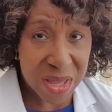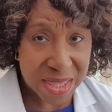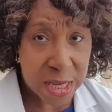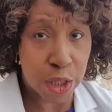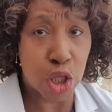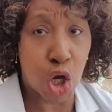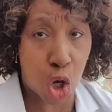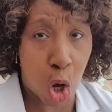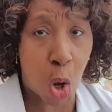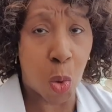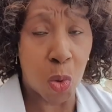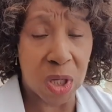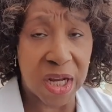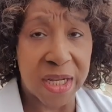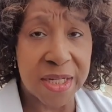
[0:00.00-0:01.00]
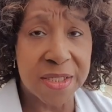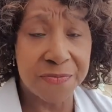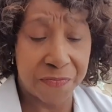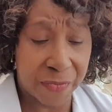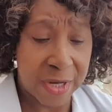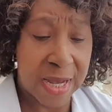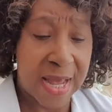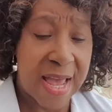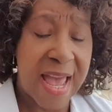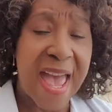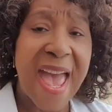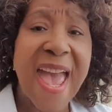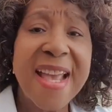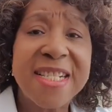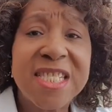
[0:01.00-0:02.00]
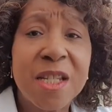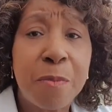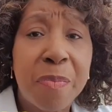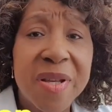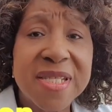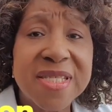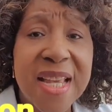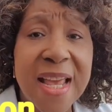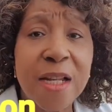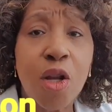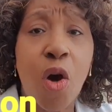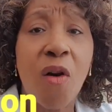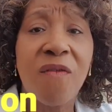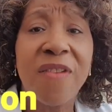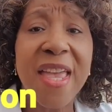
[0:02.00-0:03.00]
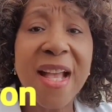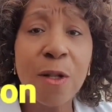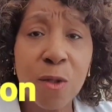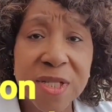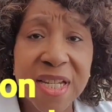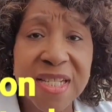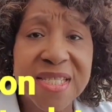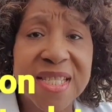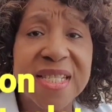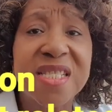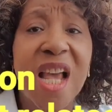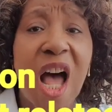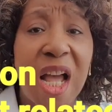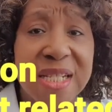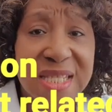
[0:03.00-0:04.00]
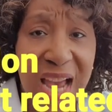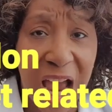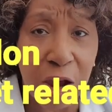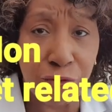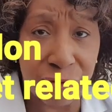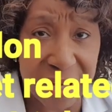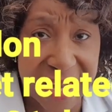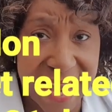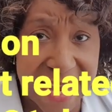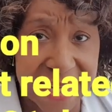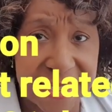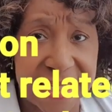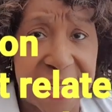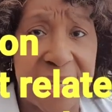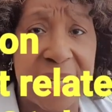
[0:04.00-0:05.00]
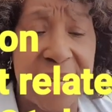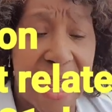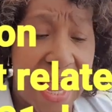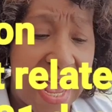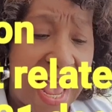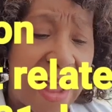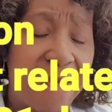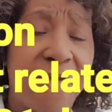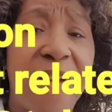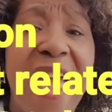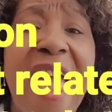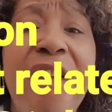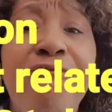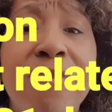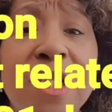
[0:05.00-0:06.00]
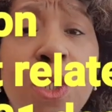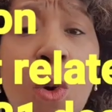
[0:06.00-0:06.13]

within the colon. 80% of illnesses are diet related, and for every